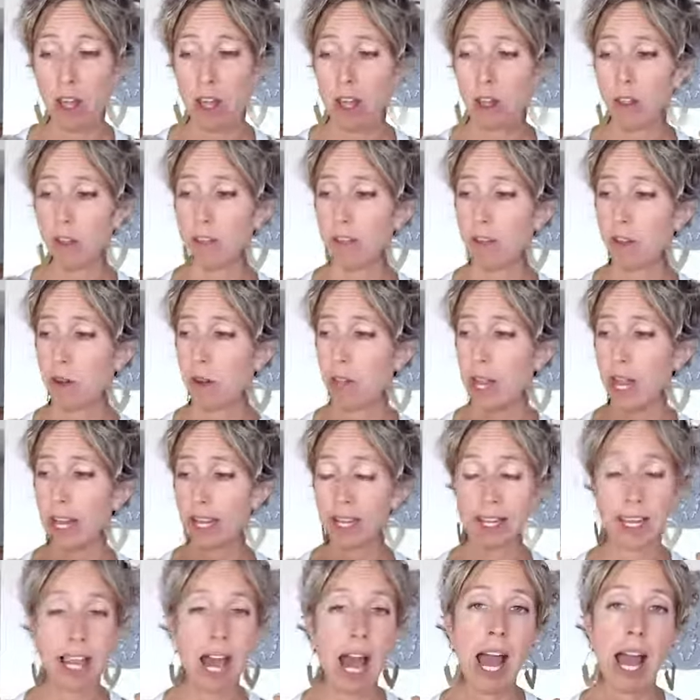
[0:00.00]
So like
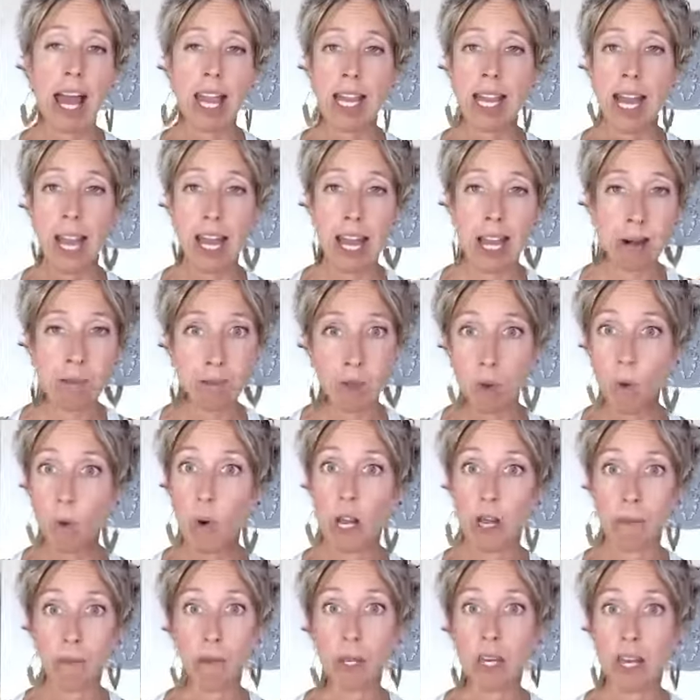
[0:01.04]
9 a.m. to
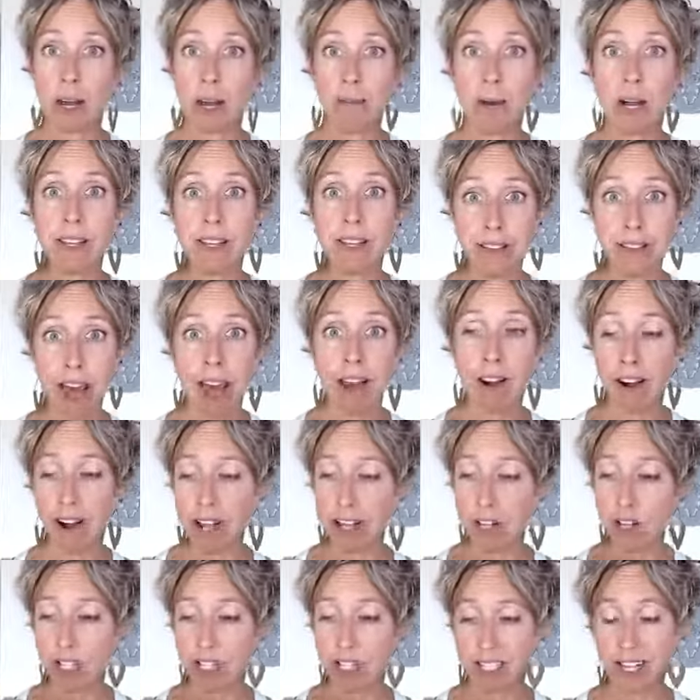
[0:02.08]
1 p.m. on Saturday,
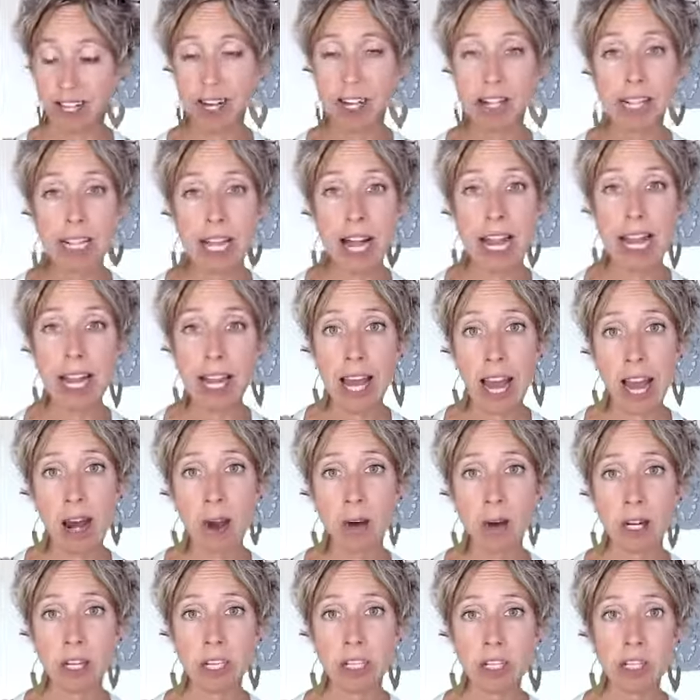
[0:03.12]
she's got client
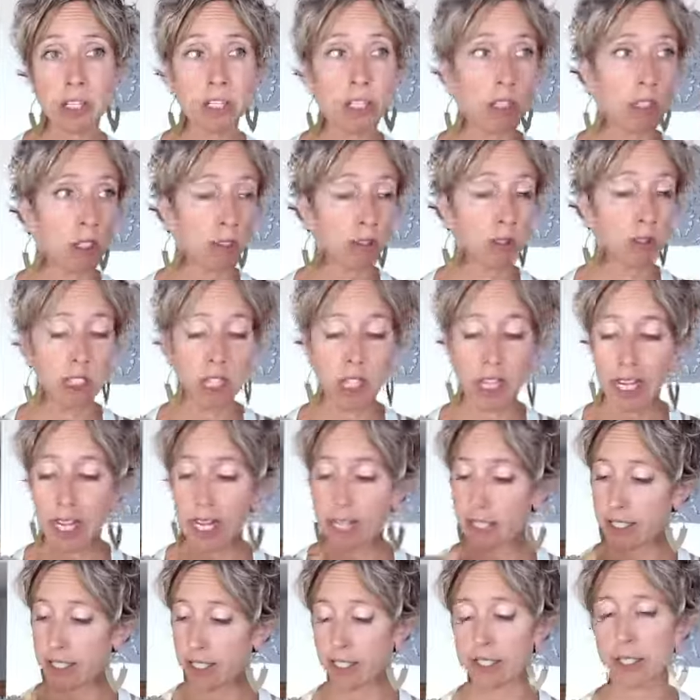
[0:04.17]
hours, Tuesday
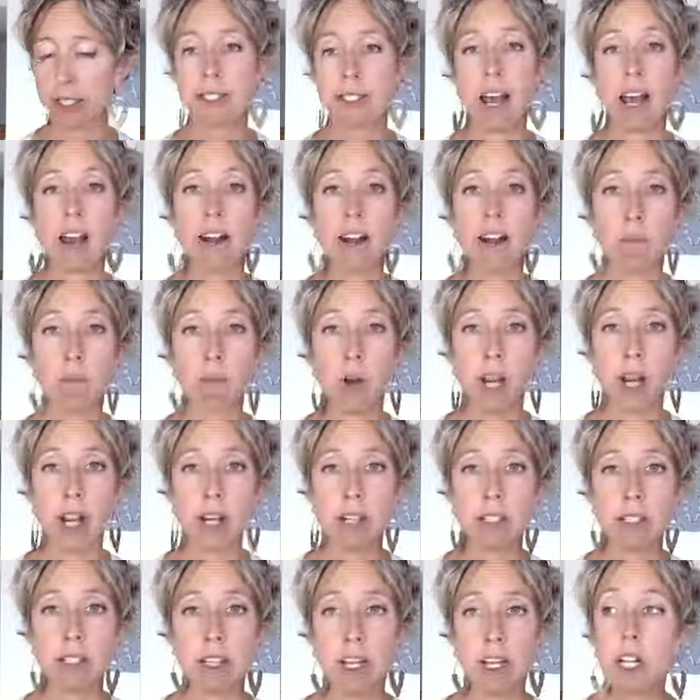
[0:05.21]
nights and Saturday
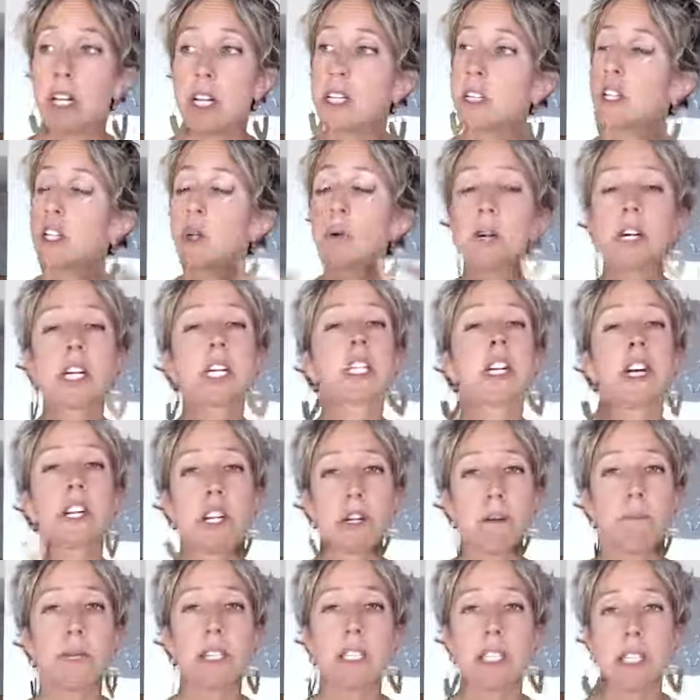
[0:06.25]
mornings. She works on her
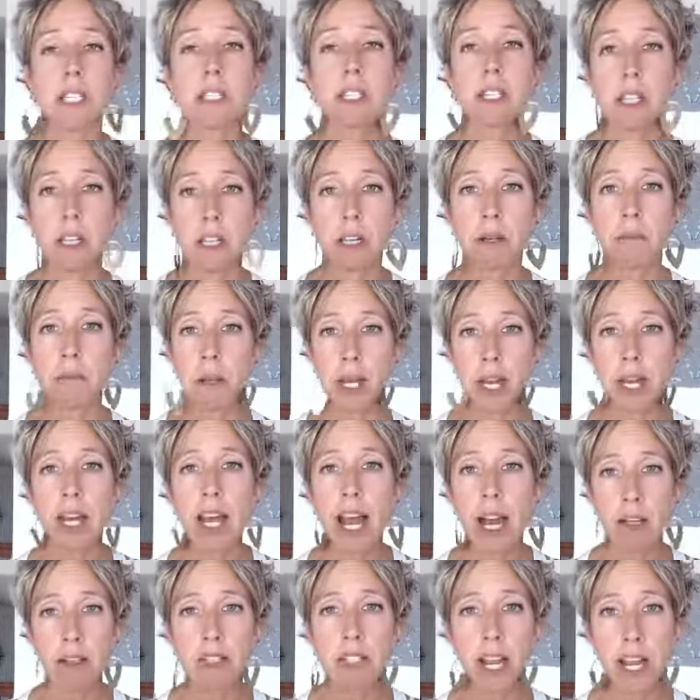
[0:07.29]
business a little bit
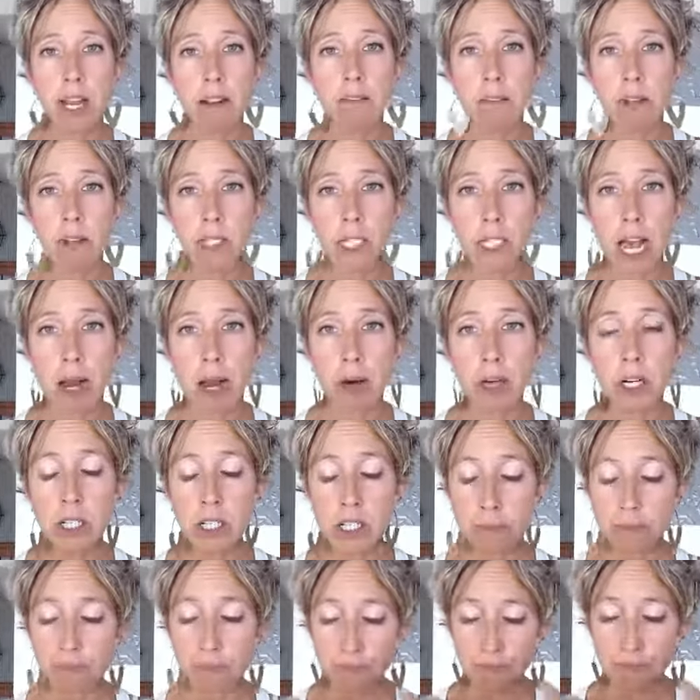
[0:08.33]
outside of those
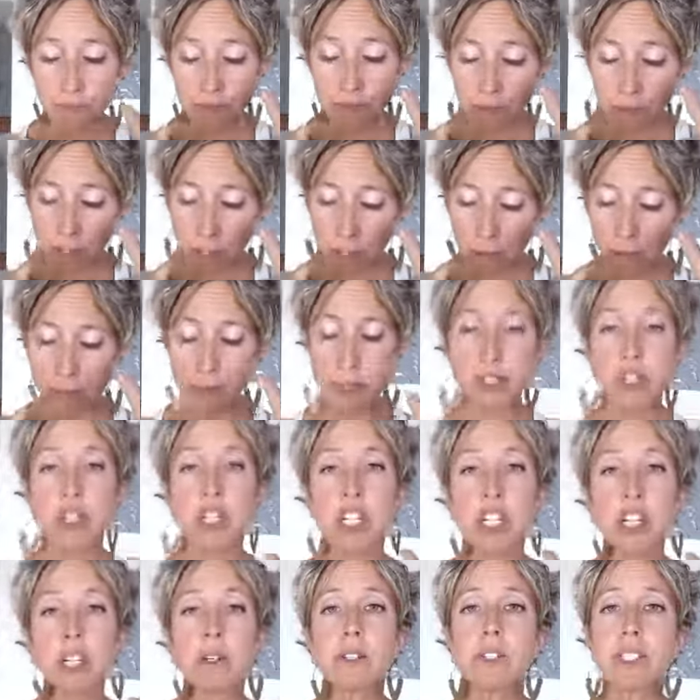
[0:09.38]
hours, but
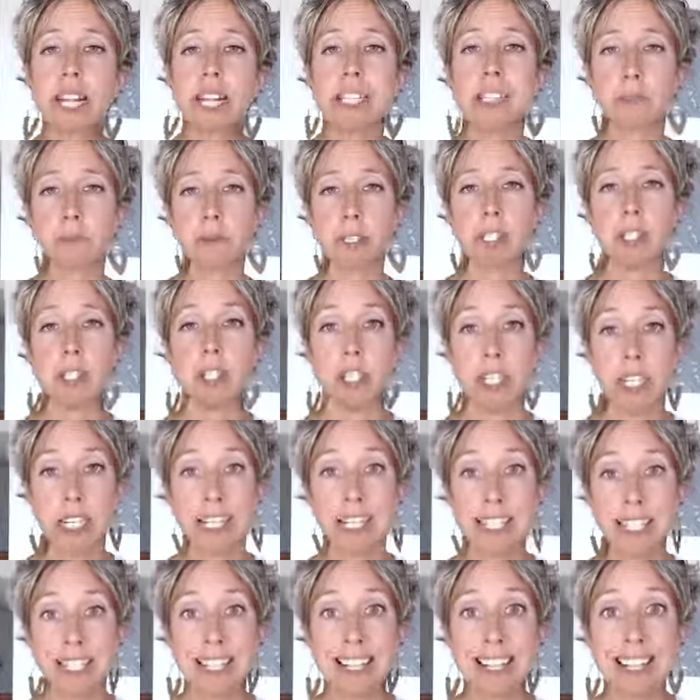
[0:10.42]
she knows that's when she
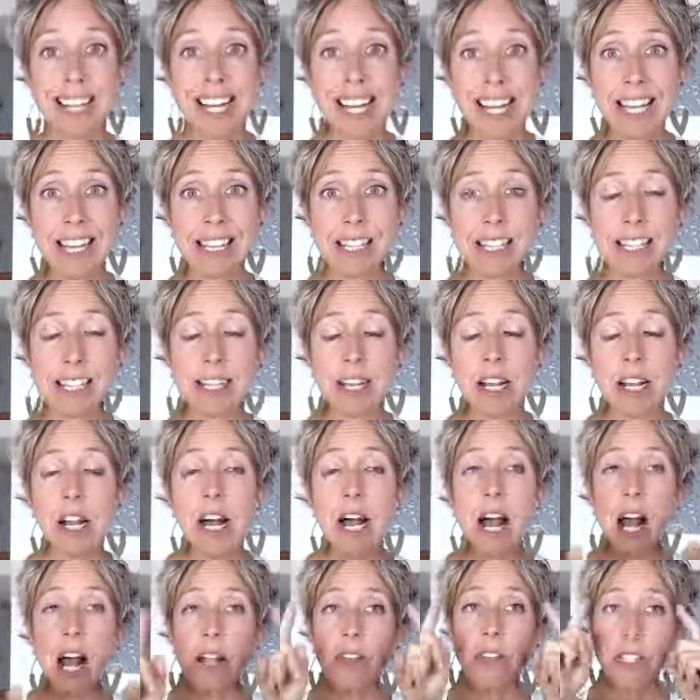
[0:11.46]
can see clients.
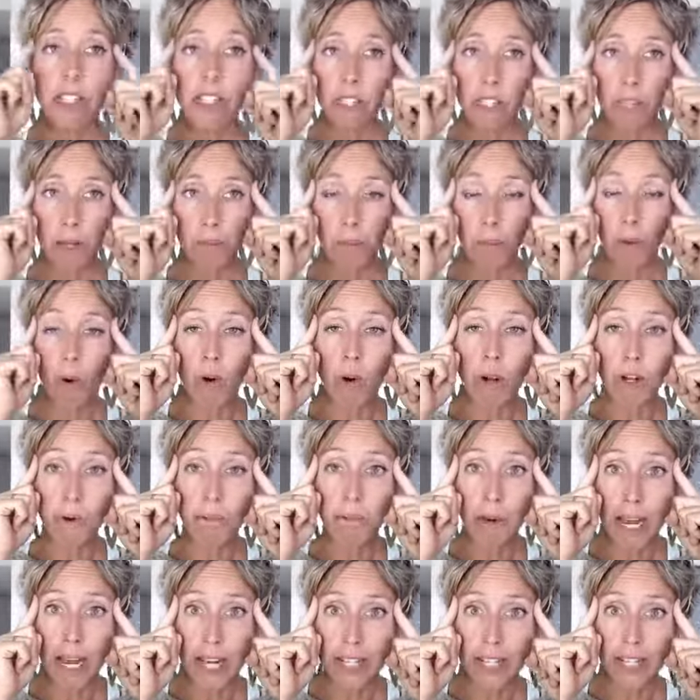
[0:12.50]
And this is an important
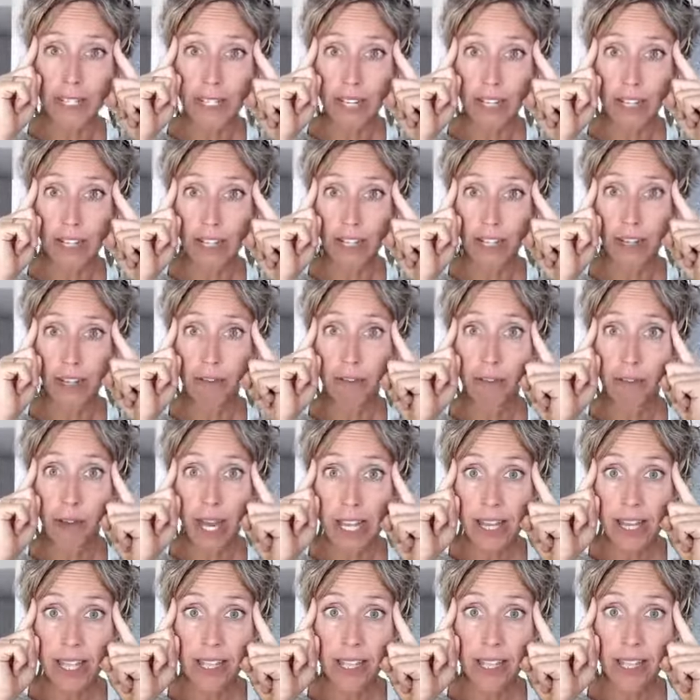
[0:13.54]
mindset shift.
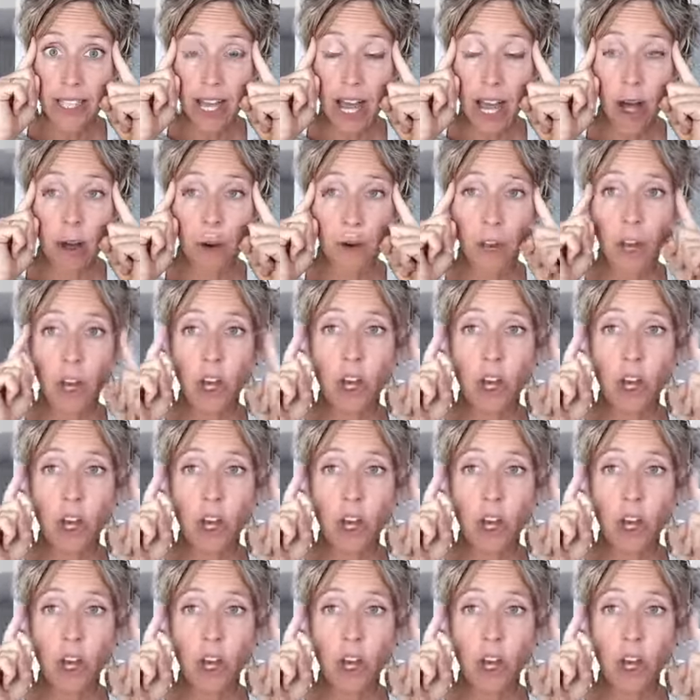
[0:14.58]
Write this down.